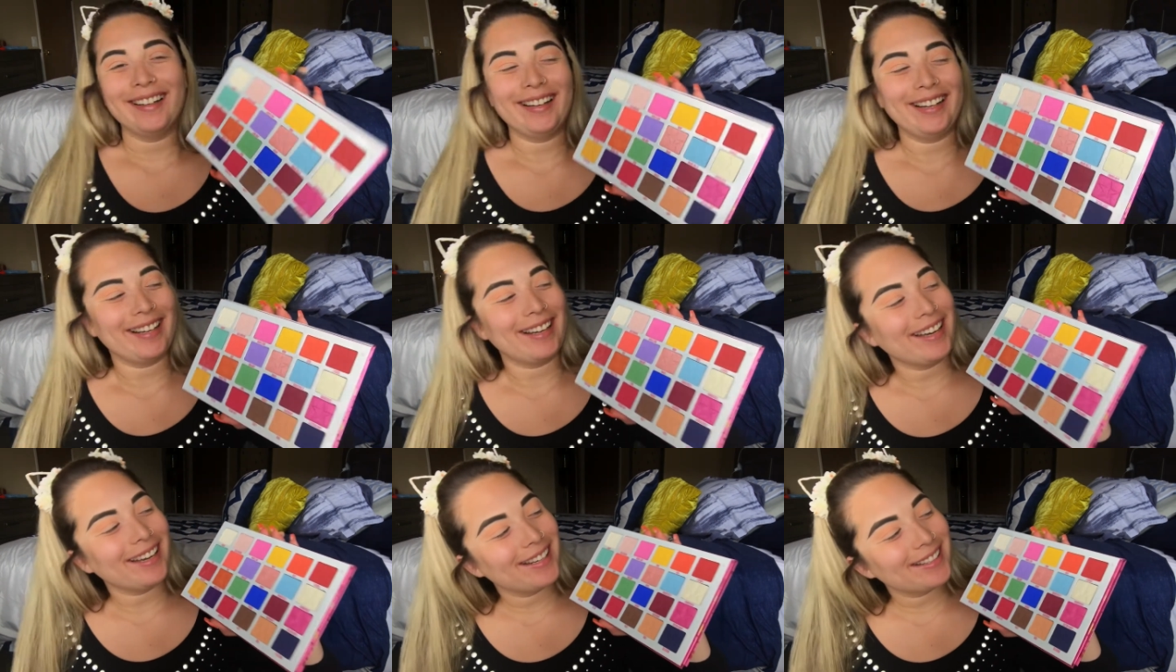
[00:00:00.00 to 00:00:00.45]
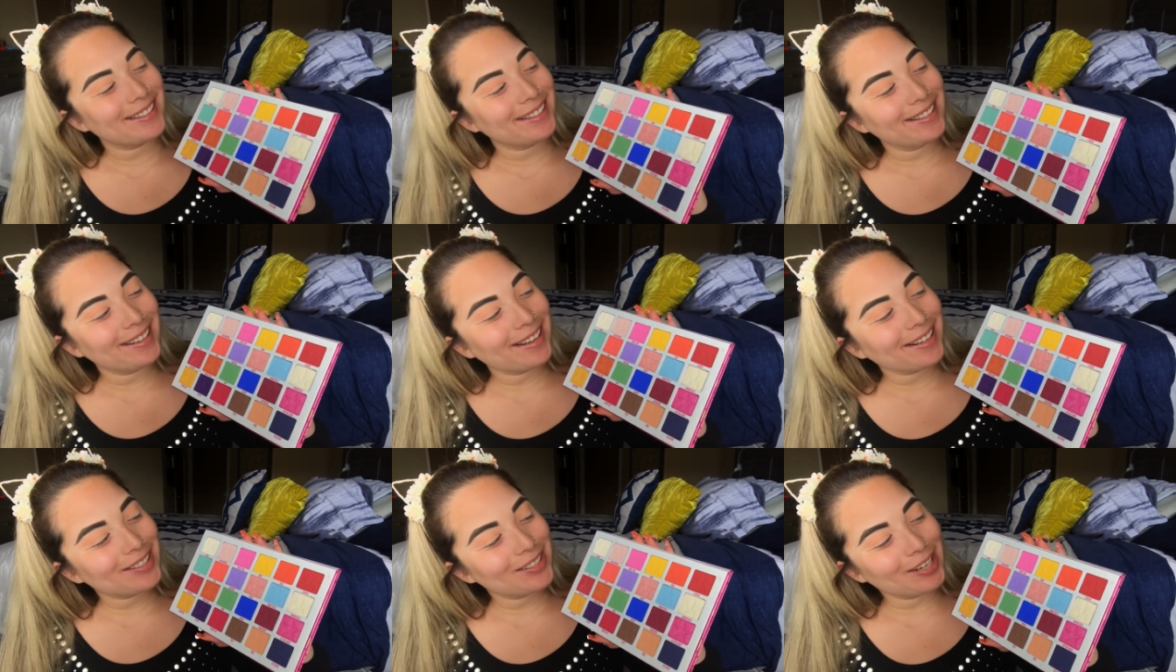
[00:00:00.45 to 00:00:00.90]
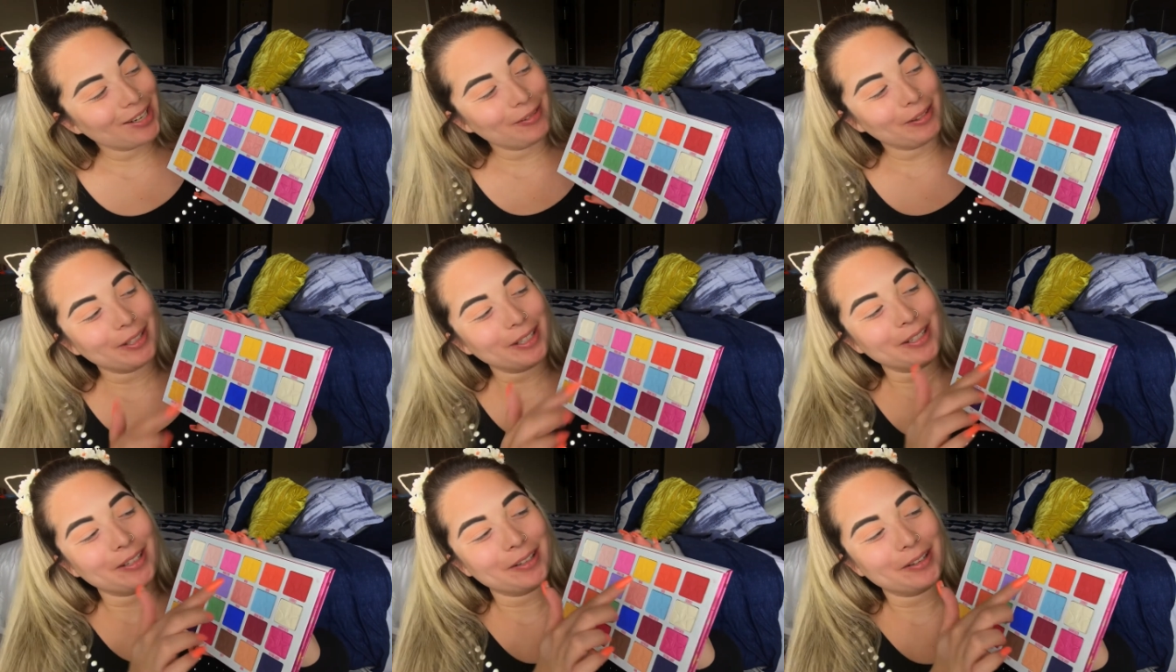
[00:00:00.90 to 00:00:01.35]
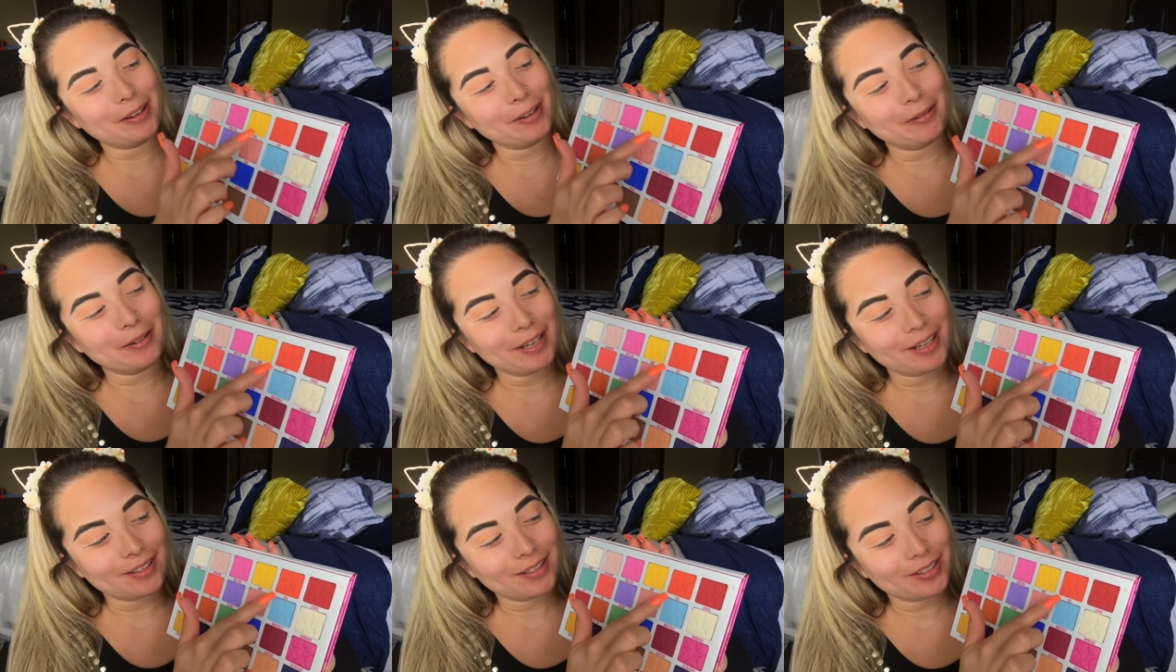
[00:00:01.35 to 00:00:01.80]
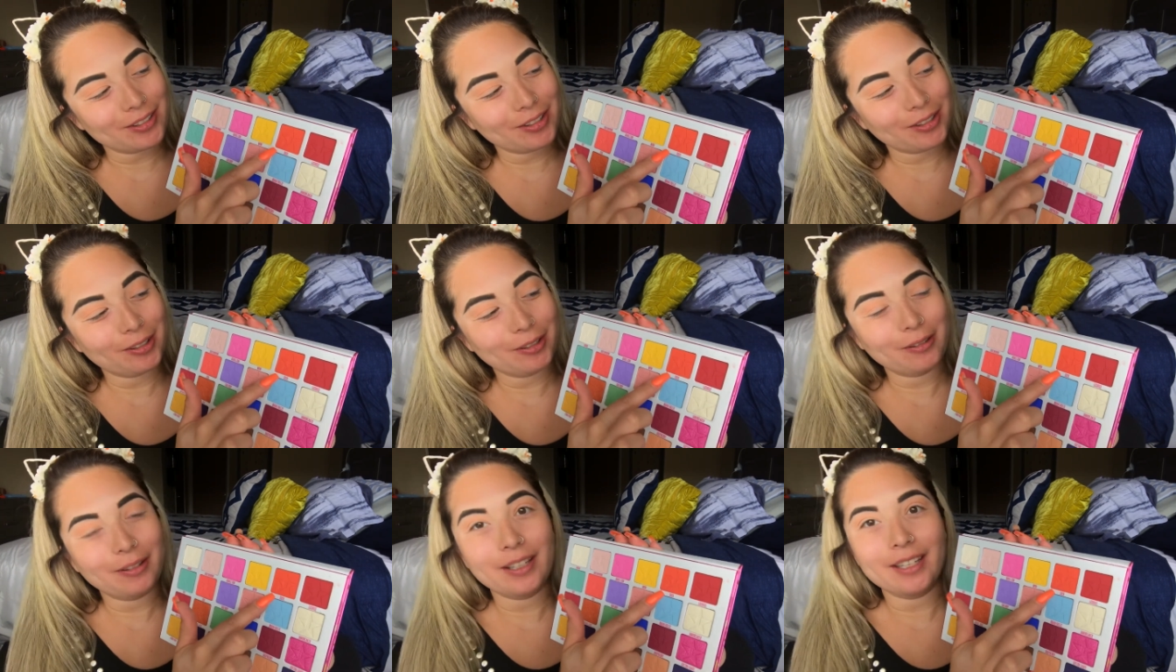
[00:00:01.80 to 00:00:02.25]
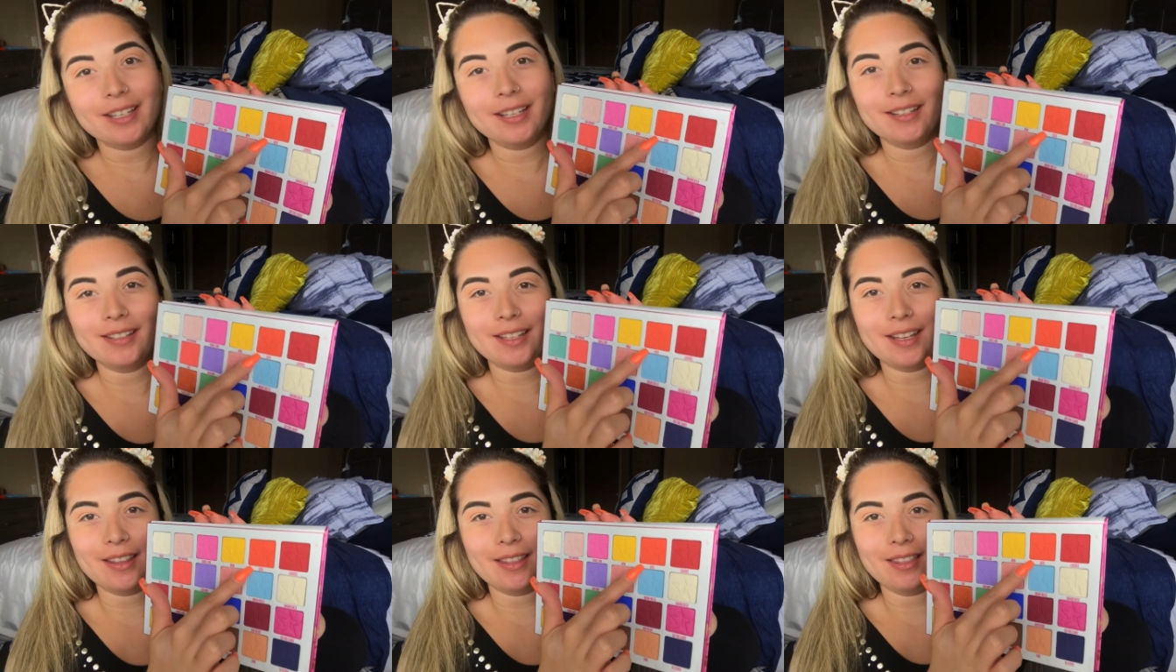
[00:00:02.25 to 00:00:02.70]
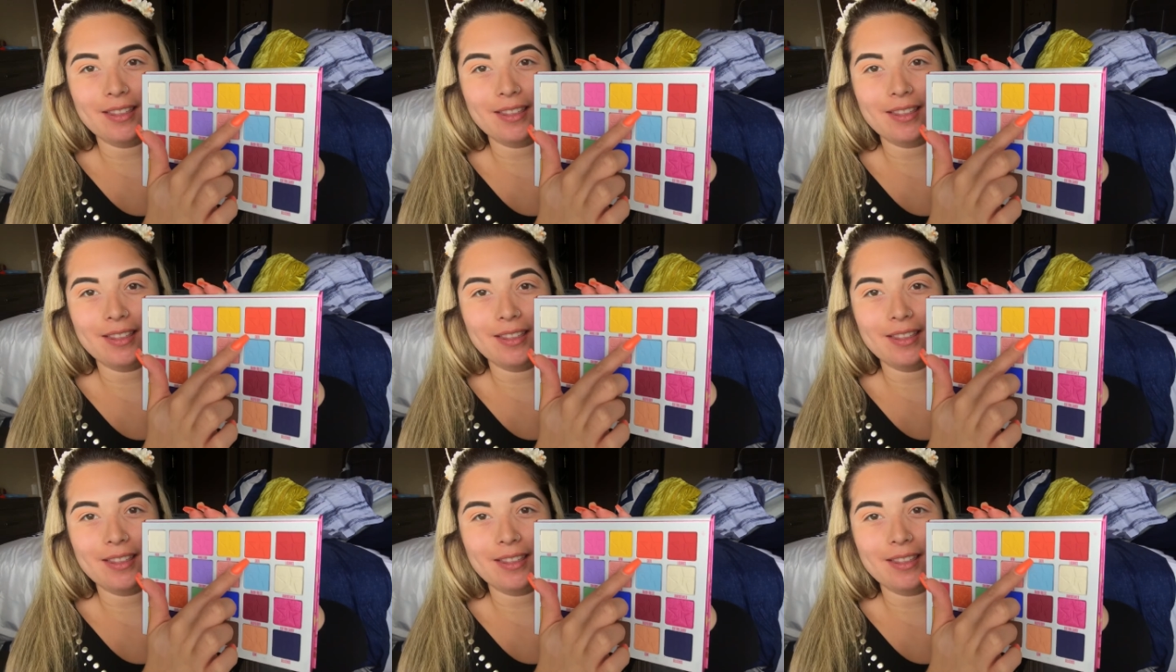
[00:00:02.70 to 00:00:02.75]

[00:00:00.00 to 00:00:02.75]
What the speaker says: Alright guys, the next shade we're gonna go into is